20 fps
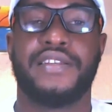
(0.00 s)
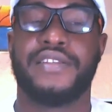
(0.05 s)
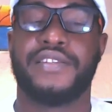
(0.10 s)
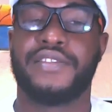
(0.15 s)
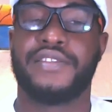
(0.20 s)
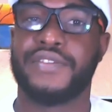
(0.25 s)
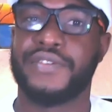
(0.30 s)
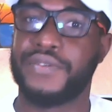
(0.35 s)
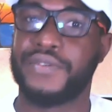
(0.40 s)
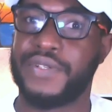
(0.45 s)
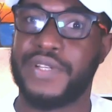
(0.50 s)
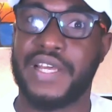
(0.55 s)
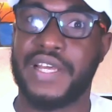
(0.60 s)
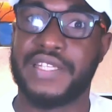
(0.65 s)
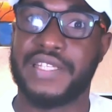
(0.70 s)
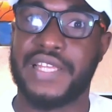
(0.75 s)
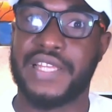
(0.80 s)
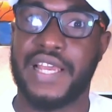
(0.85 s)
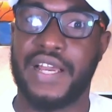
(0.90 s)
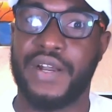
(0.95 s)
So
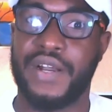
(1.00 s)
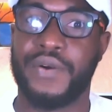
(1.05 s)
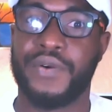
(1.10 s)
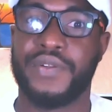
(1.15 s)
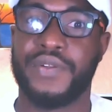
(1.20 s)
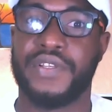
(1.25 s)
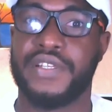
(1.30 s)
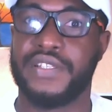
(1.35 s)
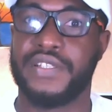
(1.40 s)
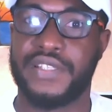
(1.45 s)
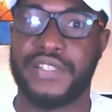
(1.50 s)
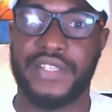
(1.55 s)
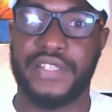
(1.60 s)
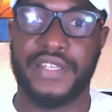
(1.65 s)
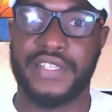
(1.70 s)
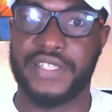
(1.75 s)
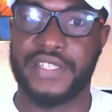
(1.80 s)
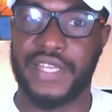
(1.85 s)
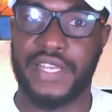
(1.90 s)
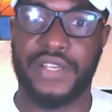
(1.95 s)
that's how it's
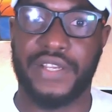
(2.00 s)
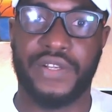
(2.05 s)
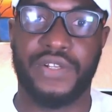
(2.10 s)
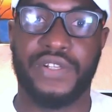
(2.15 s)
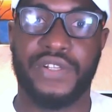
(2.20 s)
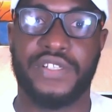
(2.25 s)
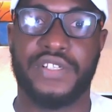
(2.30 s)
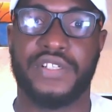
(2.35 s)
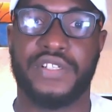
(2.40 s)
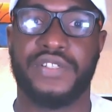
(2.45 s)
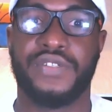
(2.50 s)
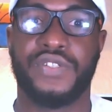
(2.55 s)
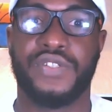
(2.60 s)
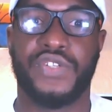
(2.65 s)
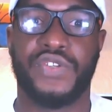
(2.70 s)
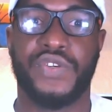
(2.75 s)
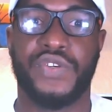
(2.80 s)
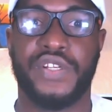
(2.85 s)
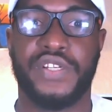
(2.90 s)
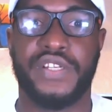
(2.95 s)
a psychological
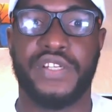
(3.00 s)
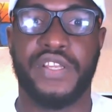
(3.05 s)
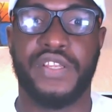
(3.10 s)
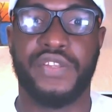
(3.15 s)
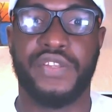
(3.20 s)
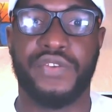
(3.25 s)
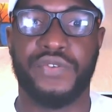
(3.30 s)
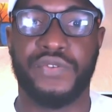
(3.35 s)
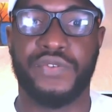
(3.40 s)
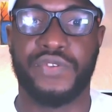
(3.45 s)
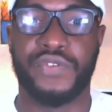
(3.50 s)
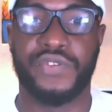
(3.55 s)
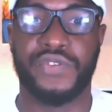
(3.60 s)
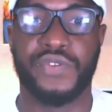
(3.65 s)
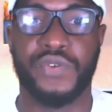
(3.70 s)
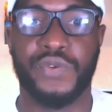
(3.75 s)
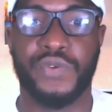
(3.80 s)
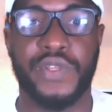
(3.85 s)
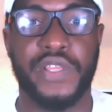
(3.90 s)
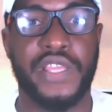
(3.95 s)
trick they use.
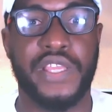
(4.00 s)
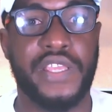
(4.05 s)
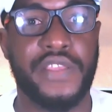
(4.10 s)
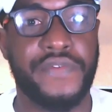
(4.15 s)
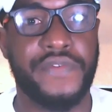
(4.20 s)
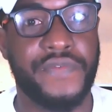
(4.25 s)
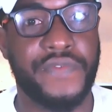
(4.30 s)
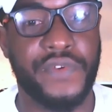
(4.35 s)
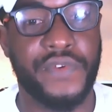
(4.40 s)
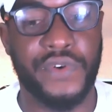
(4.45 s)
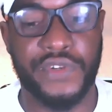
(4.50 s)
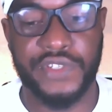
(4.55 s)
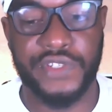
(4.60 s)
So if